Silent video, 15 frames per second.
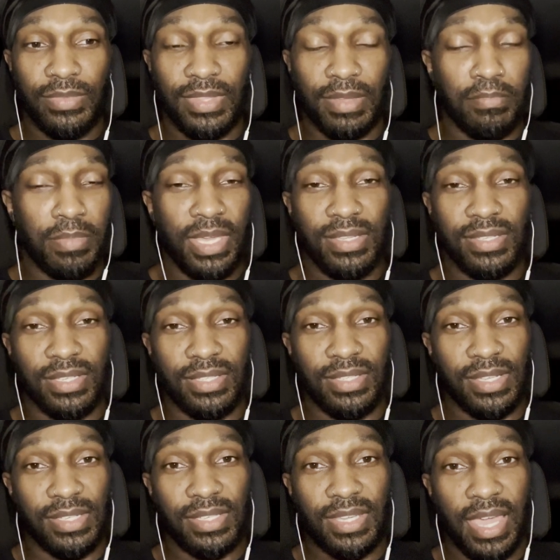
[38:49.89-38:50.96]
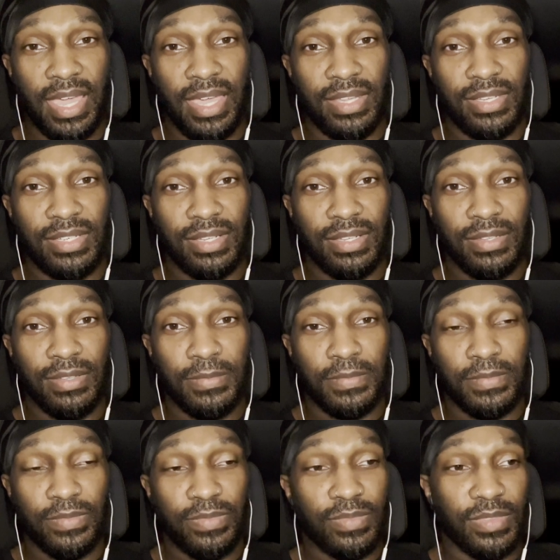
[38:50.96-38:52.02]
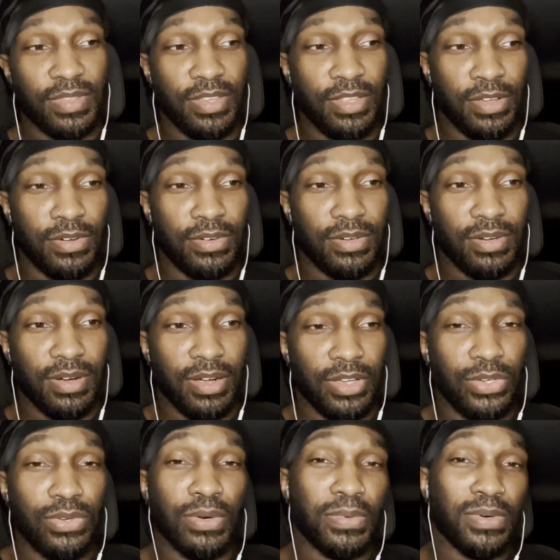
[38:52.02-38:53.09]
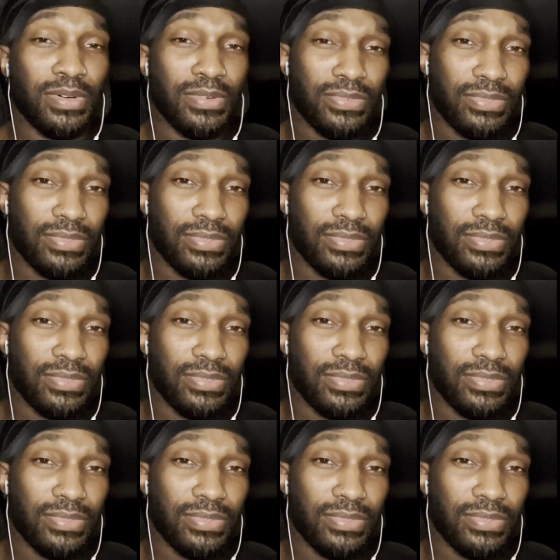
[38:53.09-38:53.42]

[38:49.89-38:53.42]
the beast is just caged. You know, are you a wolf?